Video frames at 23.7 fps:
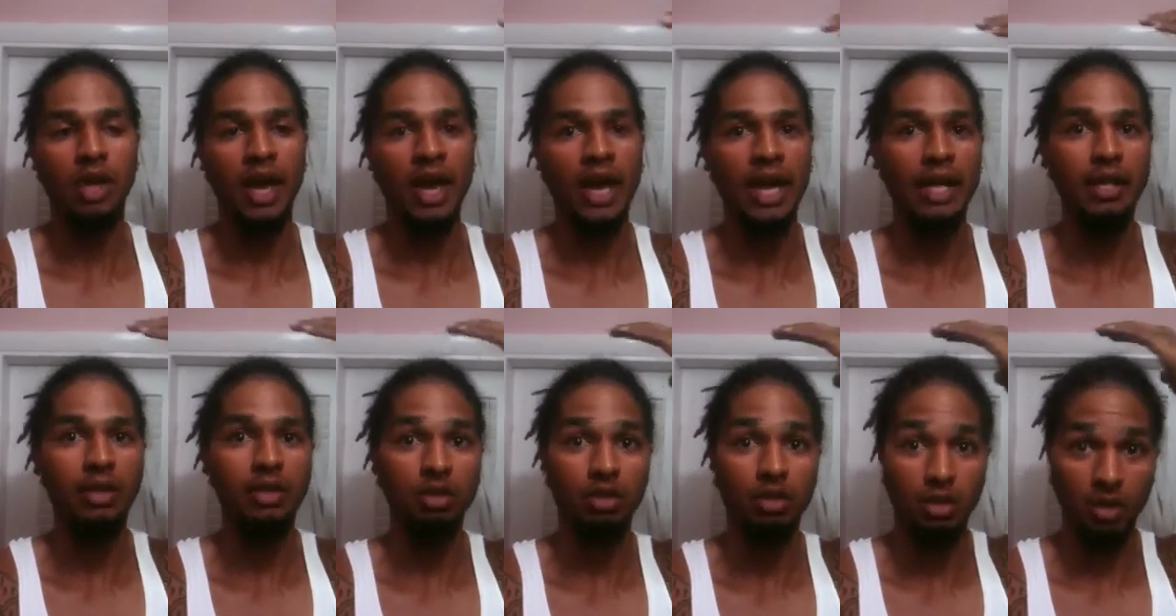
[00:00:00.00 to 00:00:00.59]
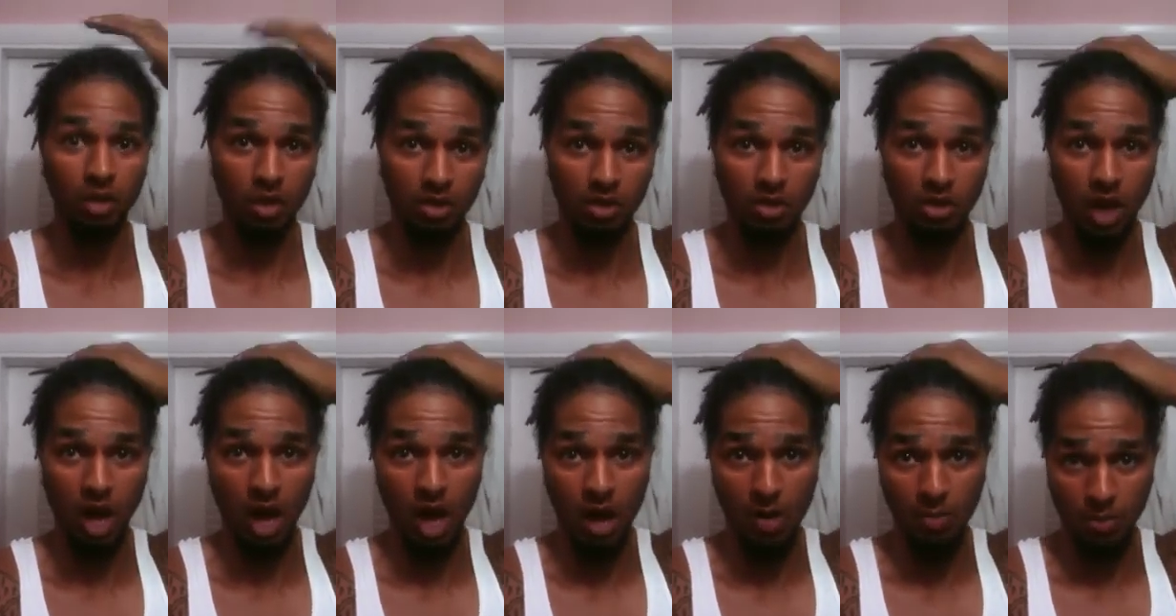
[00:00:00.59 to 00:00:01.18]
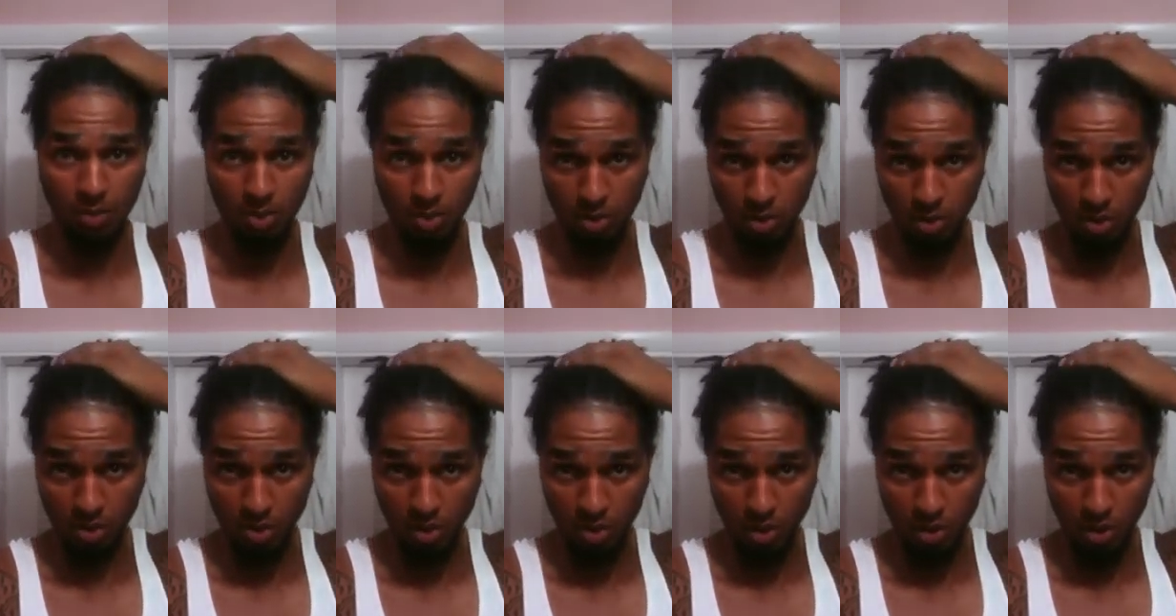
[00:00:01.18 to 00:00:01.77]
and the top
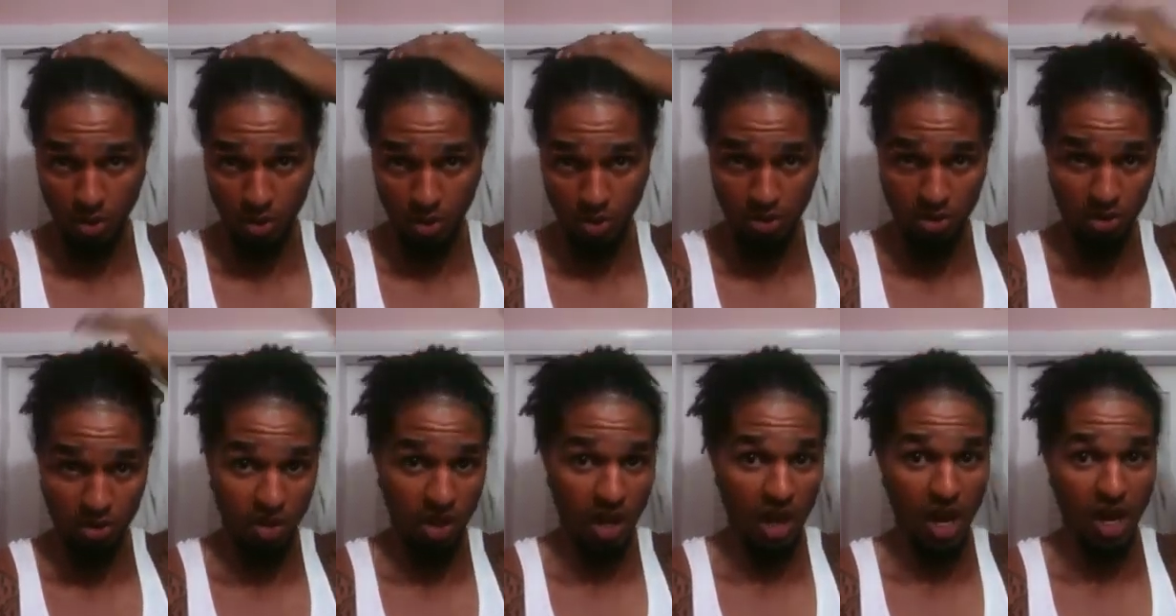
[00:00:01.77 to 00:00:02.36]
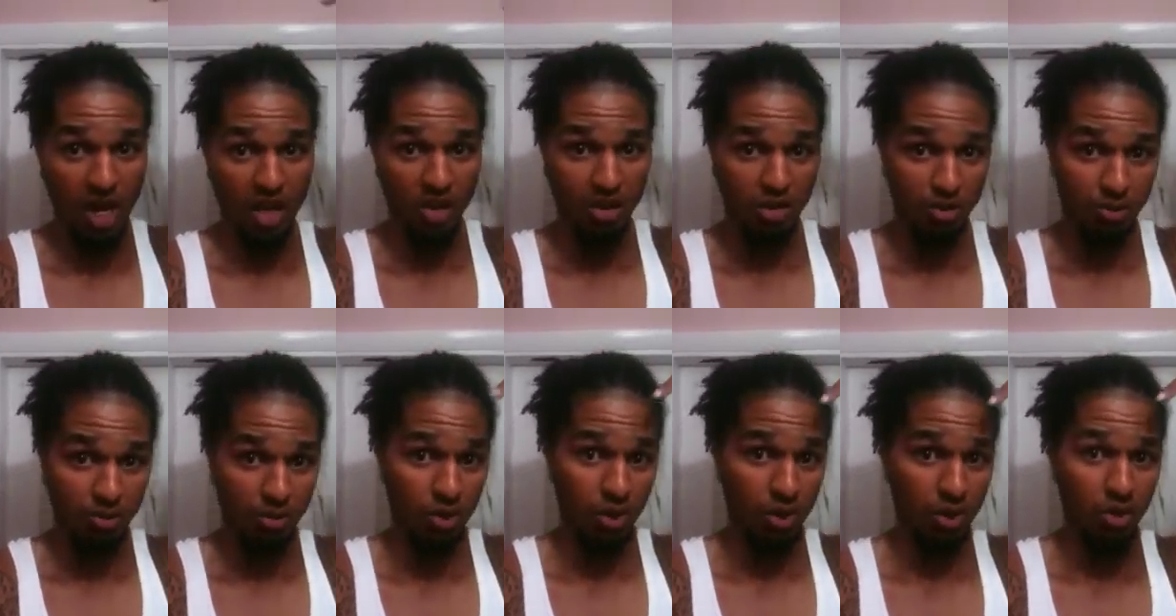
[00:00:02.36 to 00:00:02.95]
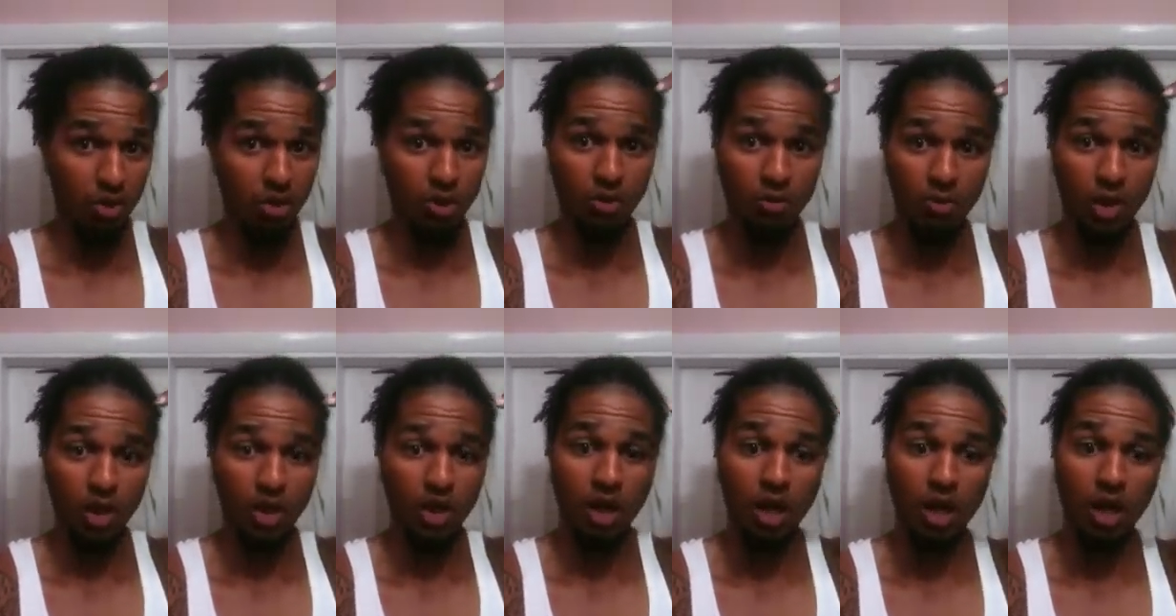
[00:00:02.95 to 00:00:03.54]
/ front of
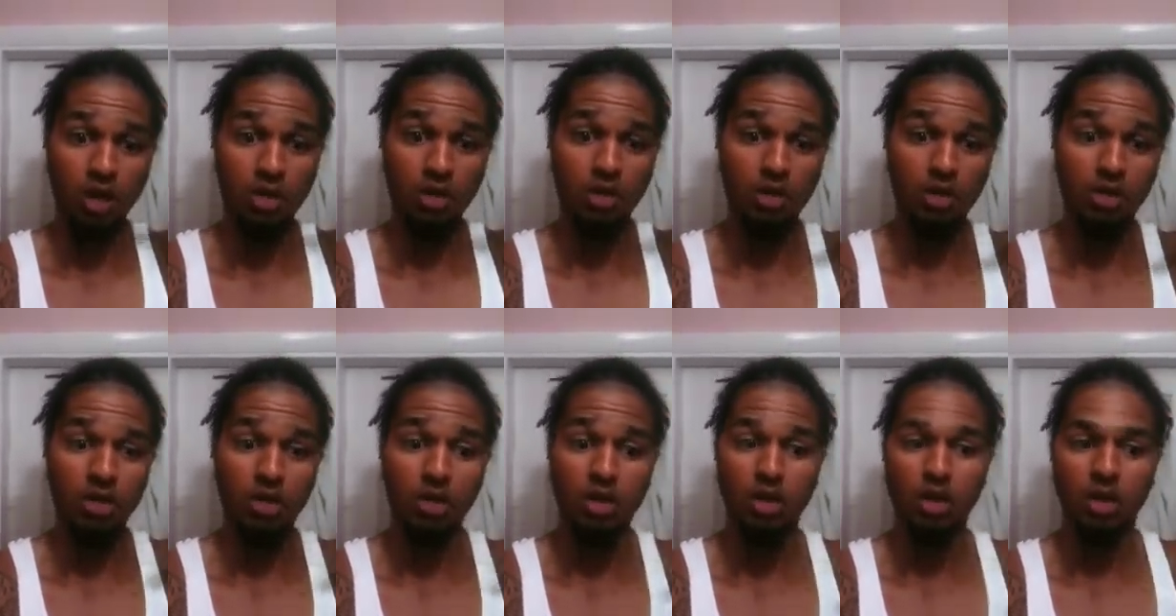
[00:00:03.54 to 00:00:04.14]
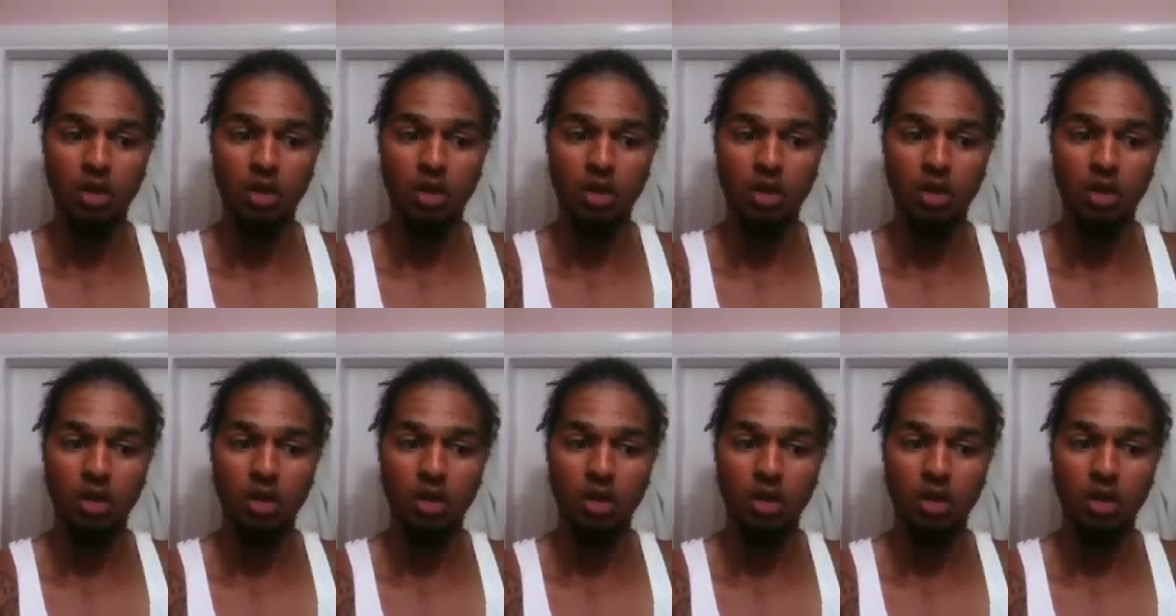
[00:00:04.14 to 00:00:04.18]
my locks